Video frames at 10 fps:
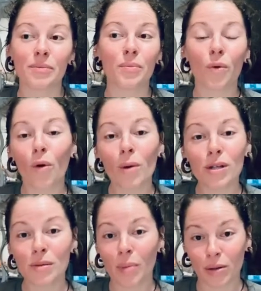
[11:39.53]
almost
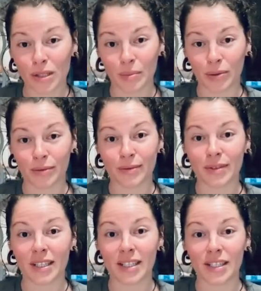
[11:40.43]
impossible
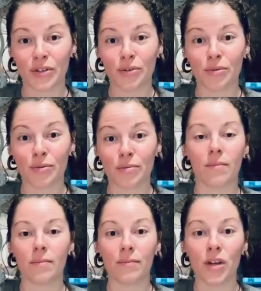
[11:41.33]
to
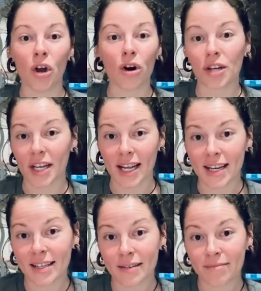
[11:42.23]
not
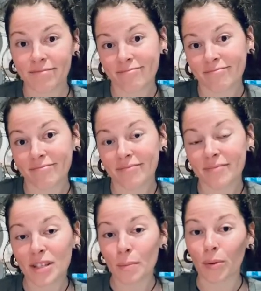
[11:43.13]
eat
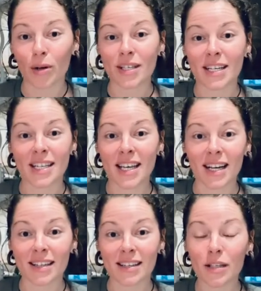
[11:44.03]
some processed
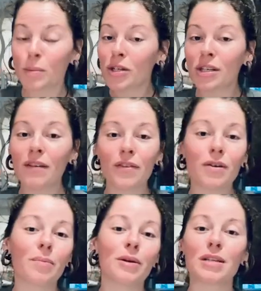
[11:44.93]
things, especially if you're a
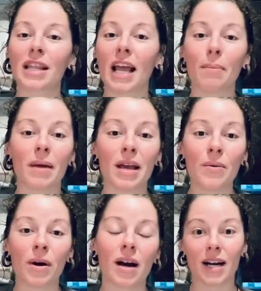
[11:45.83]
person like me,
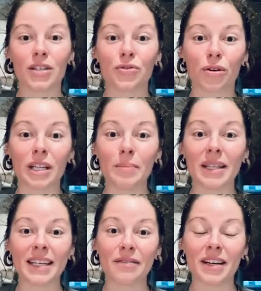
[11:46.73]
where I strongly
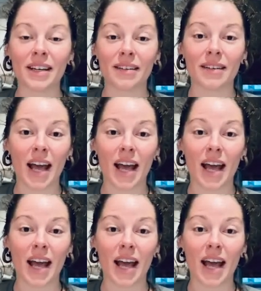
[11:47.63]
believe in